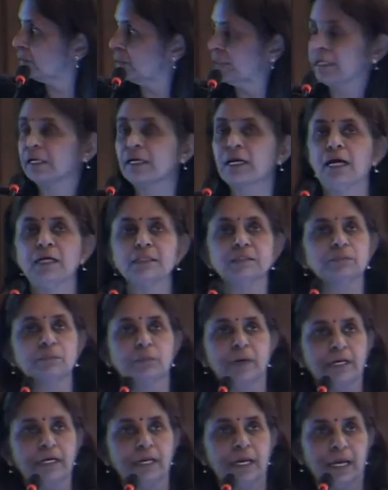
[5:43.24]
one, class
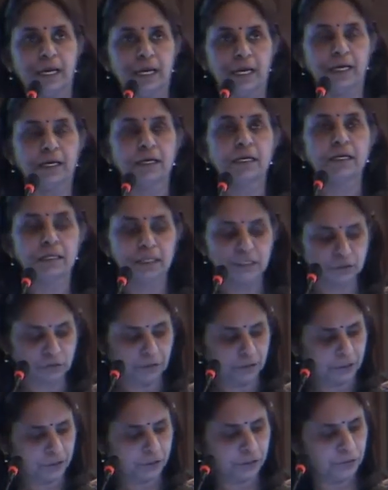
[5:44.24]
1A, it's
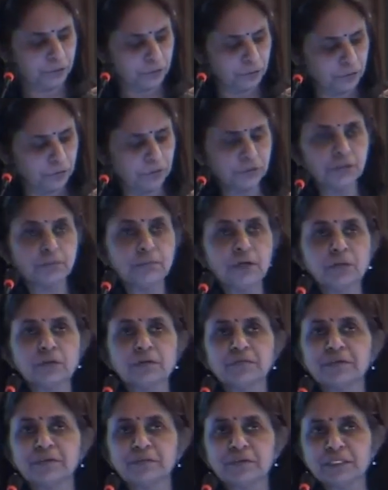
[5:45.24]
got a huge amount
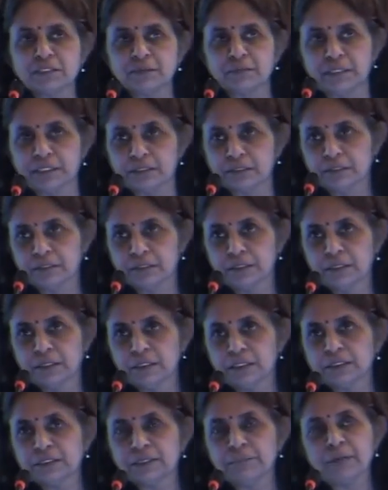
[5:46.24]
of investment.
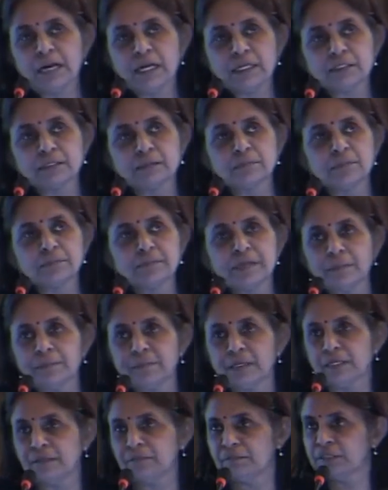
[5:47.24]
It's the maximum
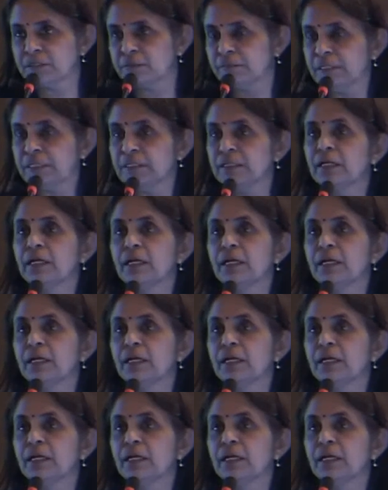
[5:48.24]
capital investment.